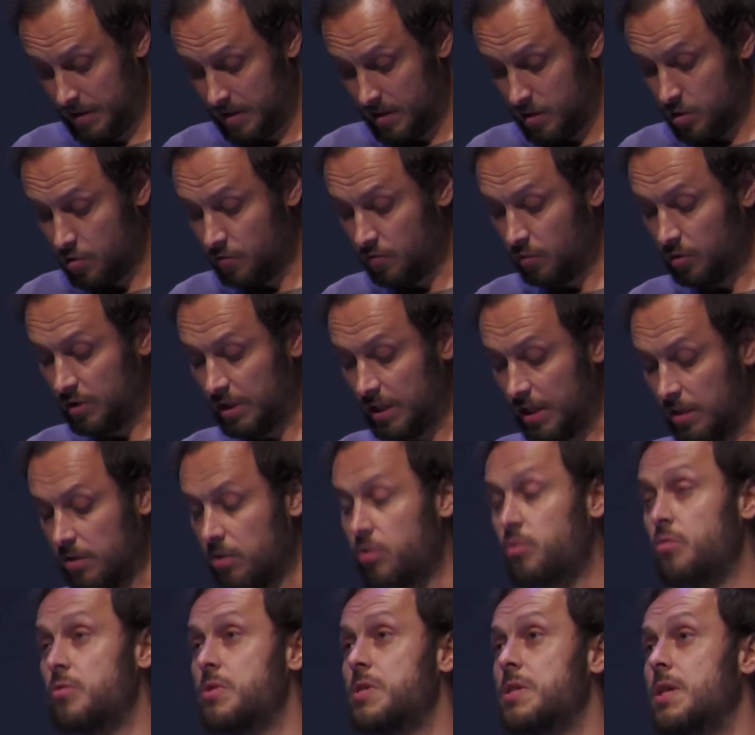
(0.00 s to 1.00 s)
you would
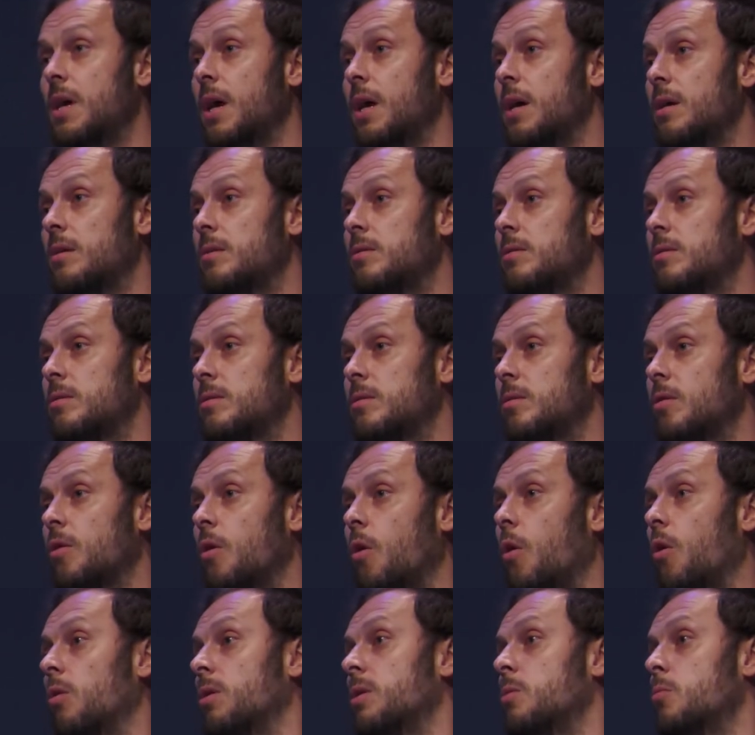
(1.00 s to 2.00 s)
need to say it
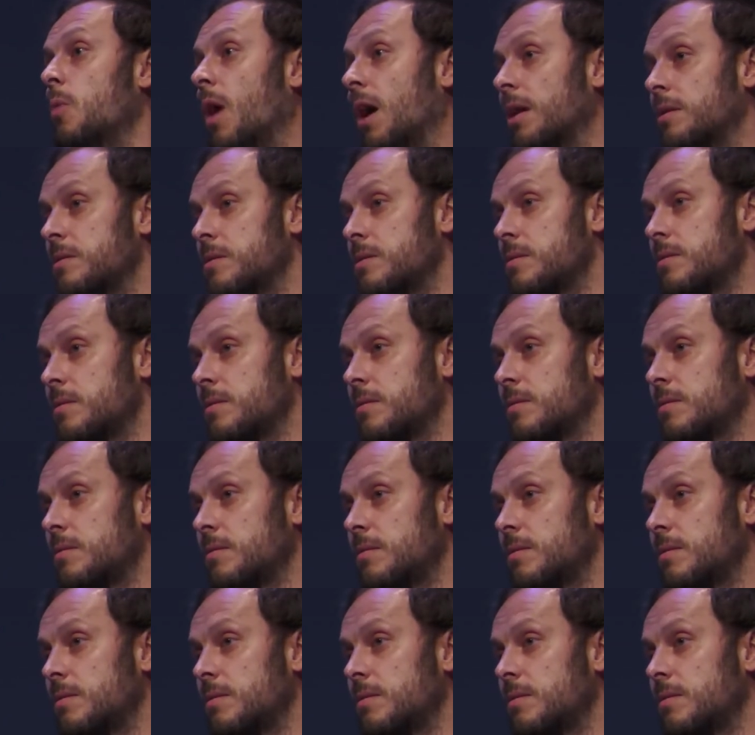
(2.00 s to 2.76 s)
only once.